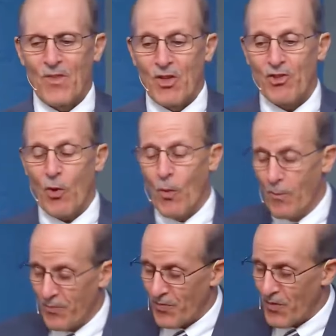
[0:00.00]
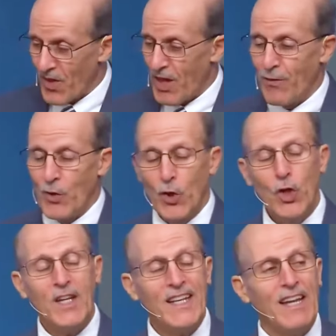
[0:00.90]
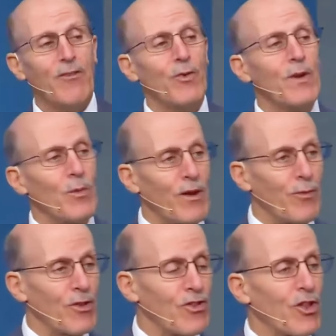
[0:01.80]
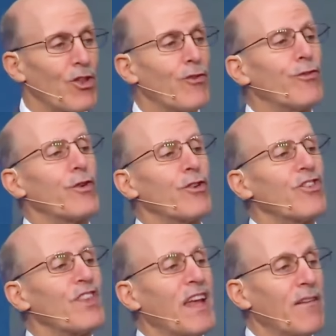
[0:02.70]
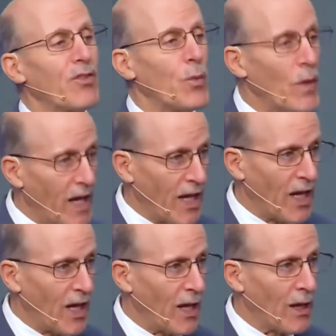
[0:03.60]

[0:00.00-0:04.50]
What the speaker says: So if you look at every reference to the first day of the week,